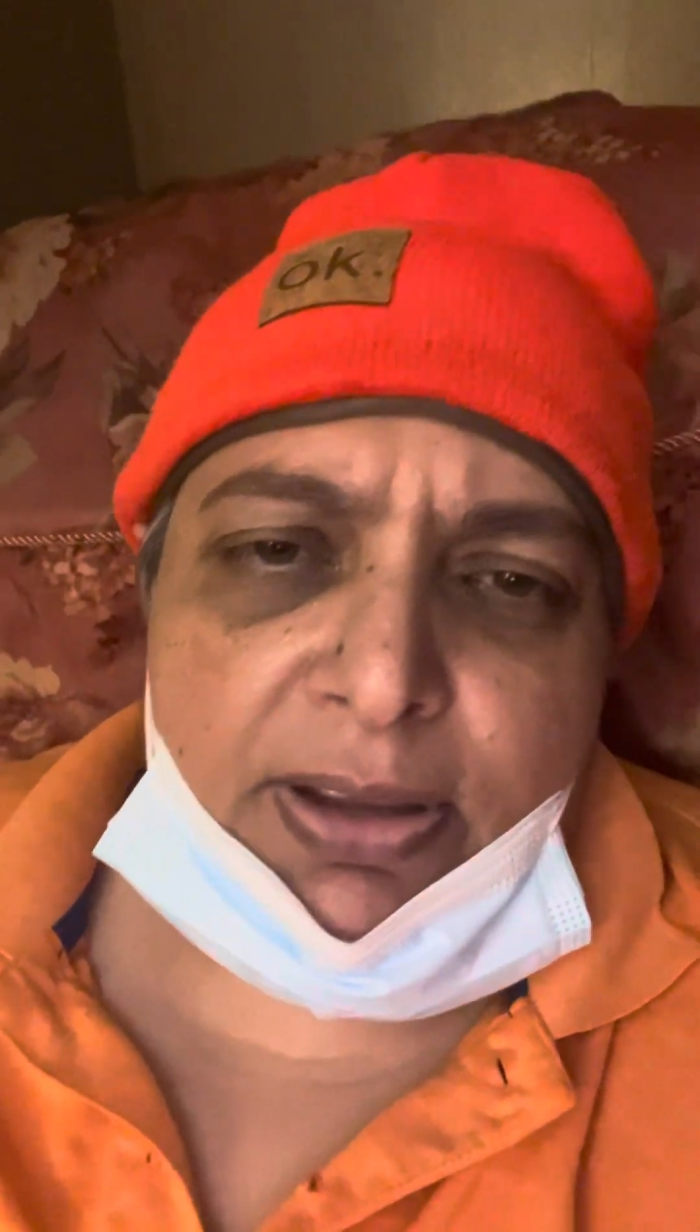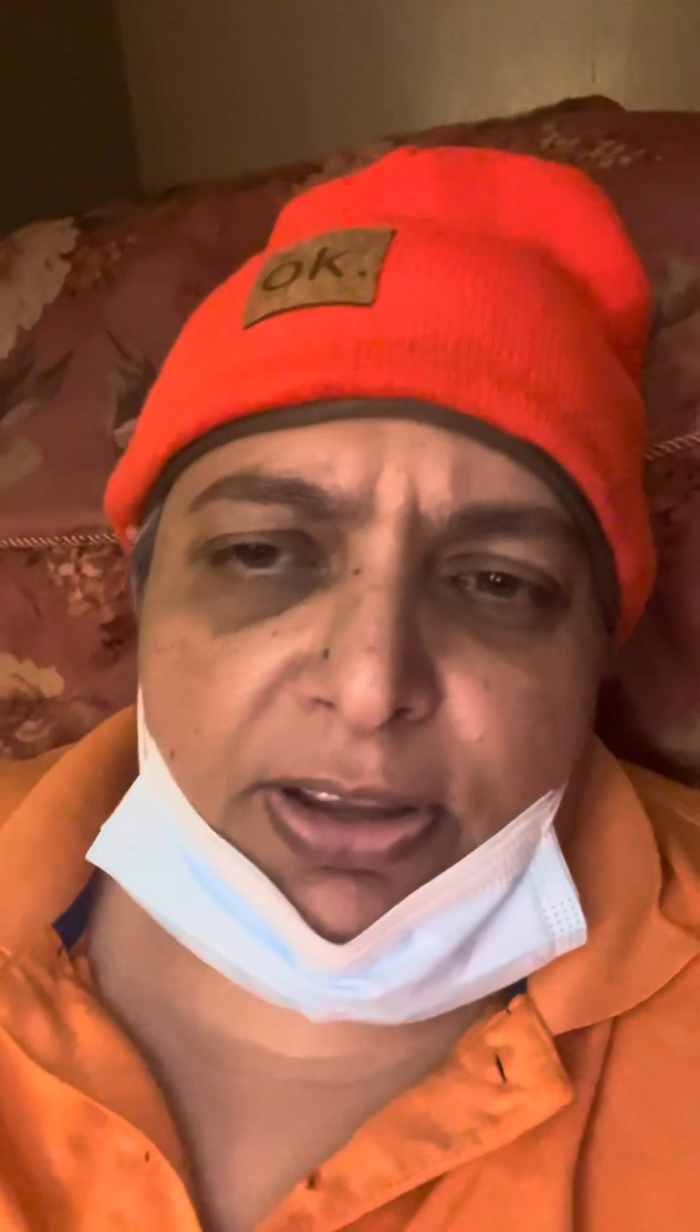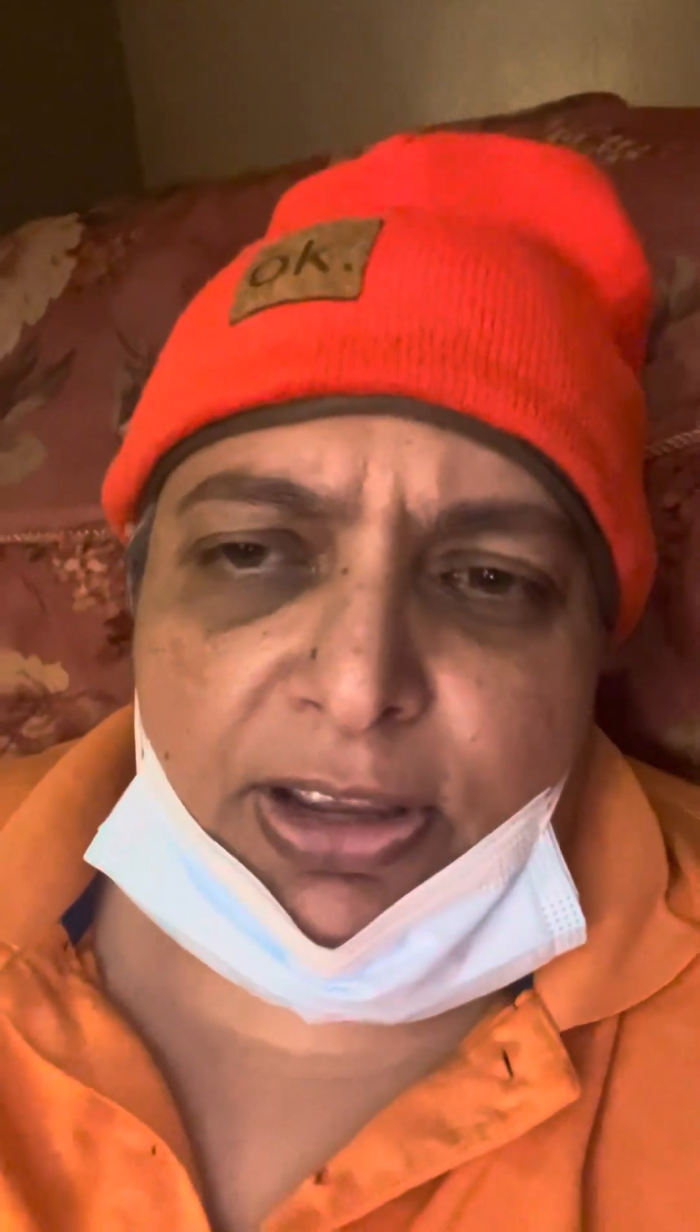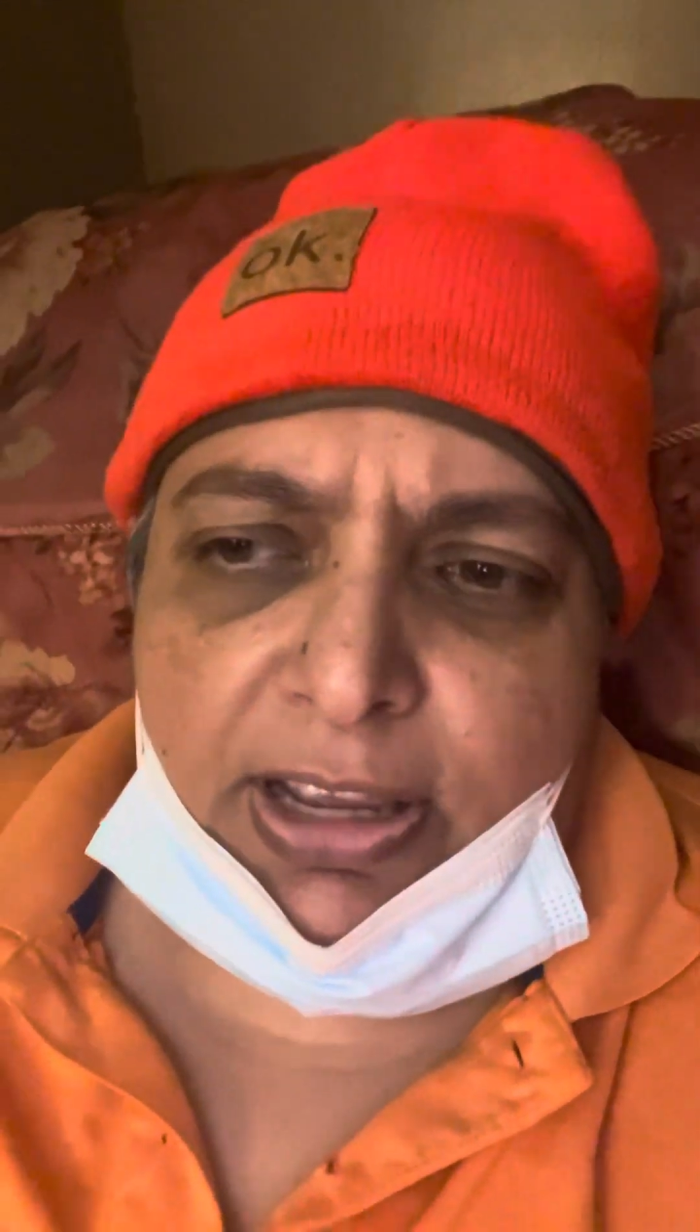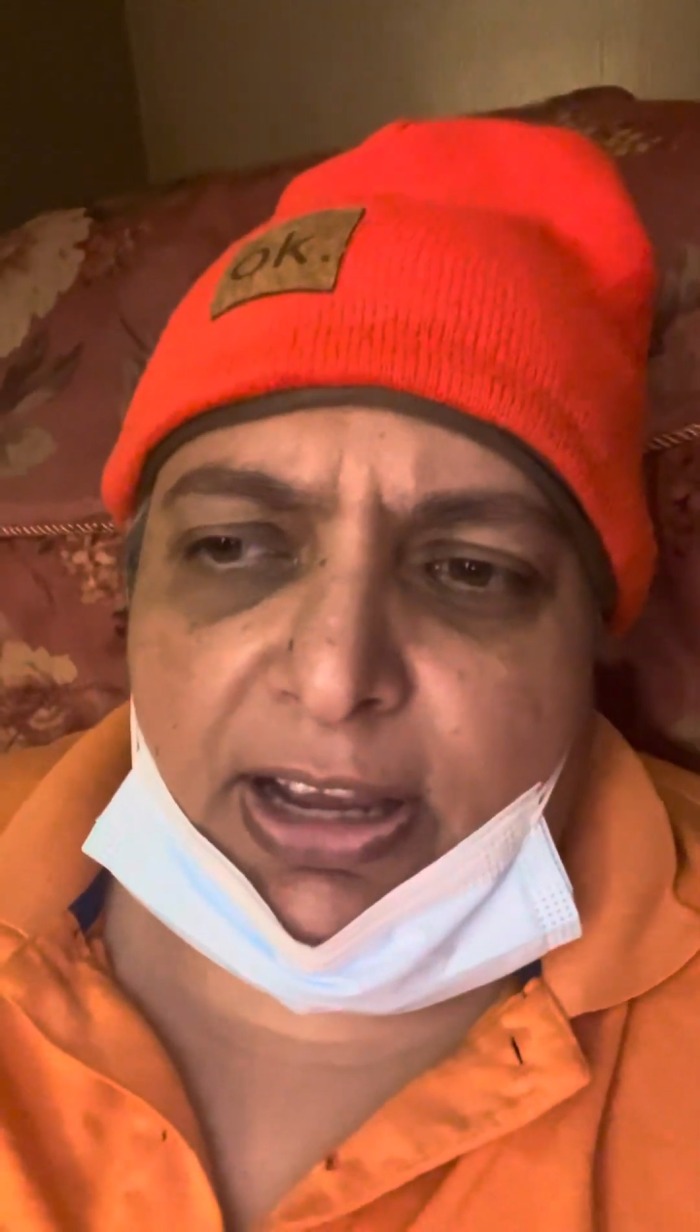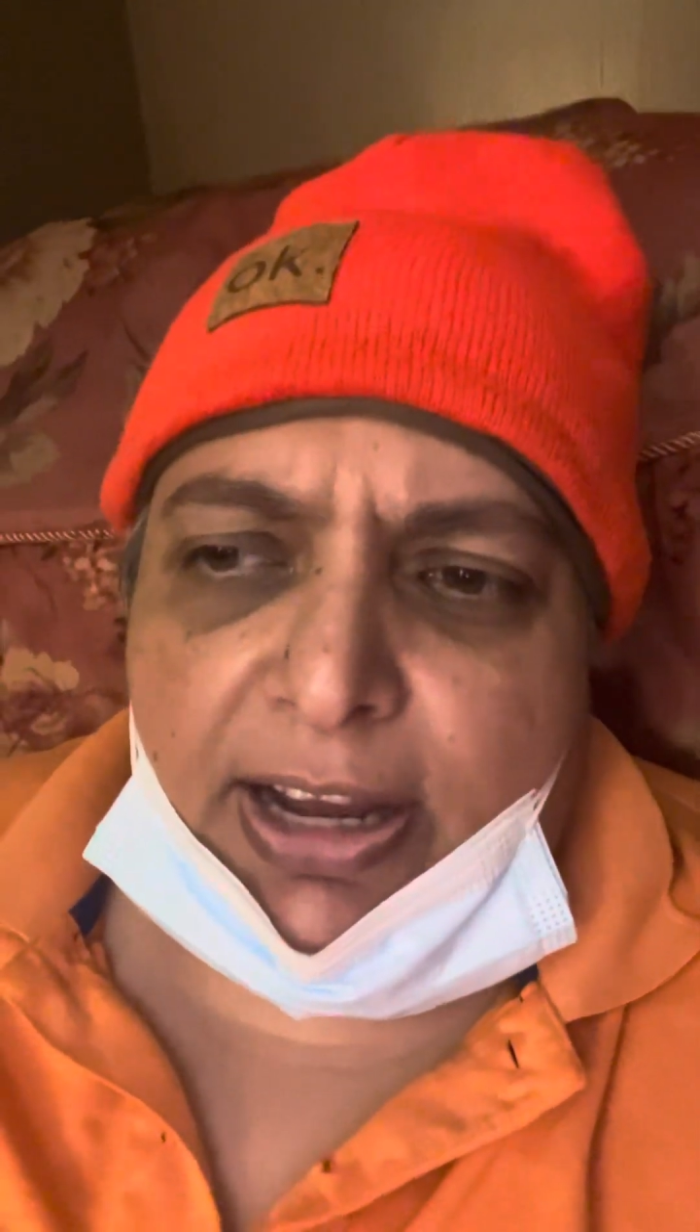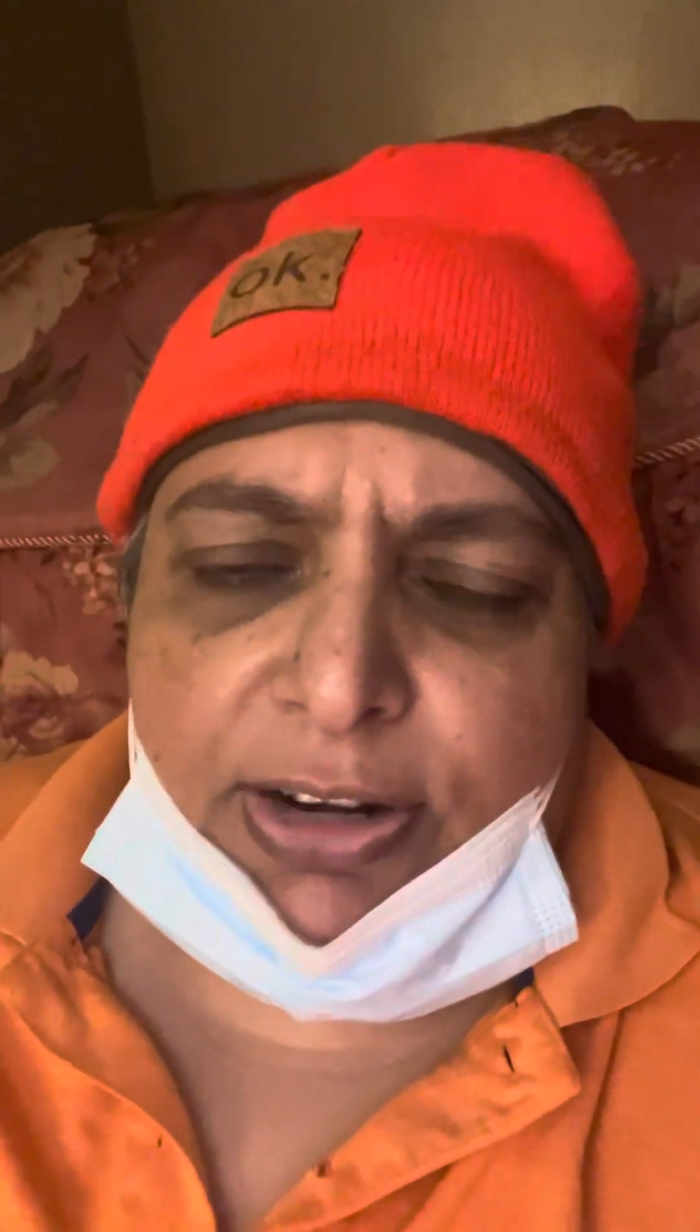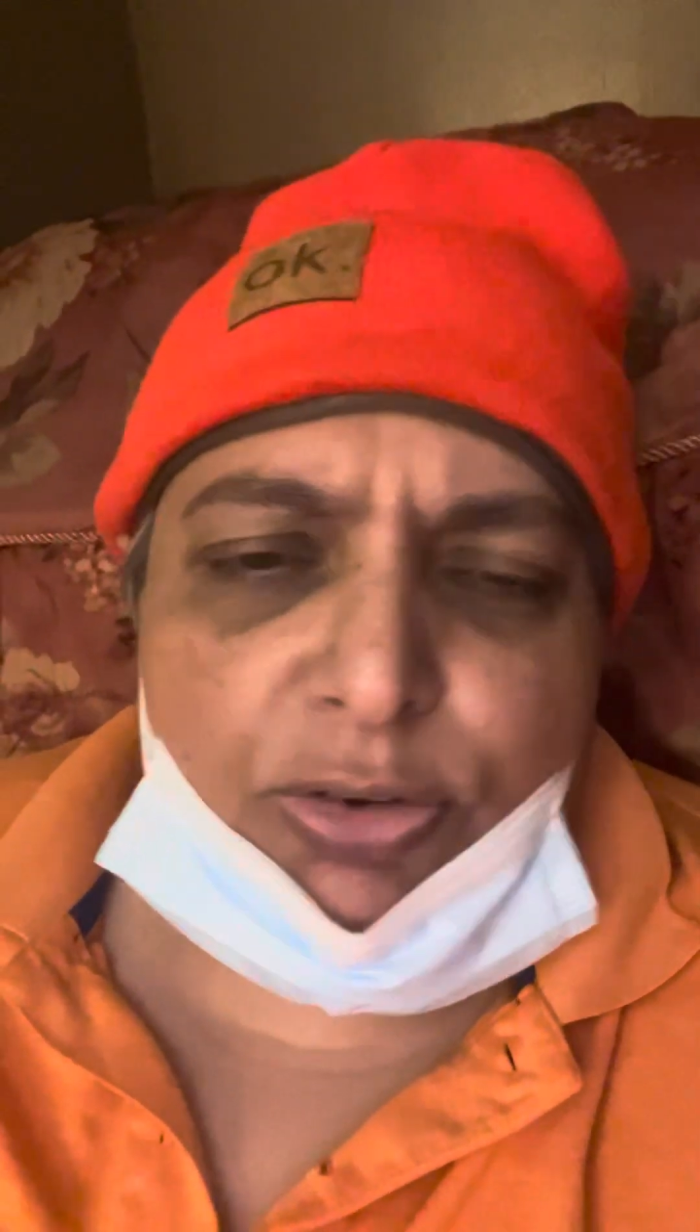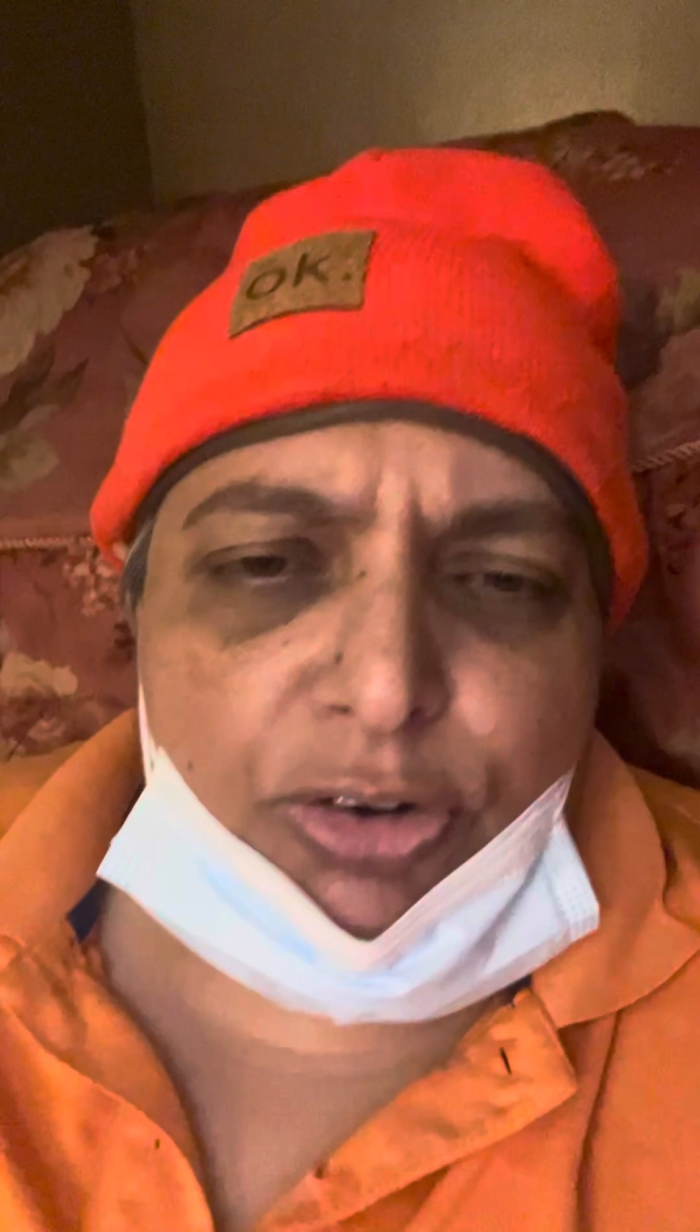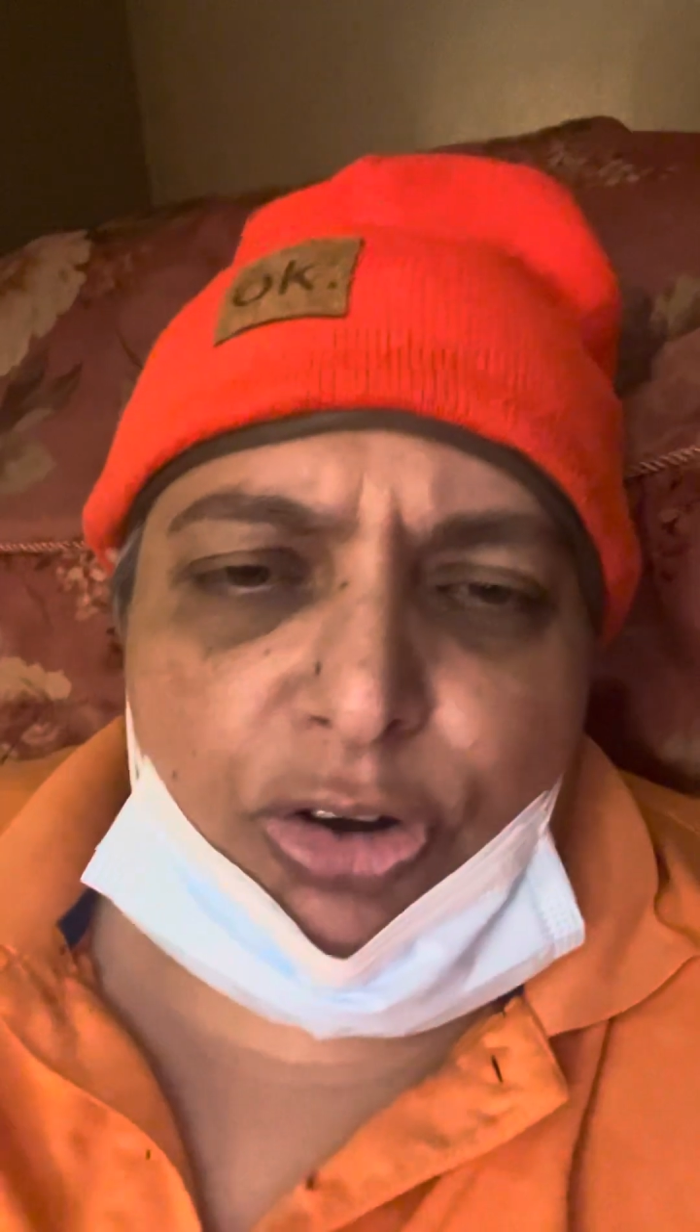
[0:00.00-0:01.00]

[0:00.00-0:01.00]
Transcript: It, I don't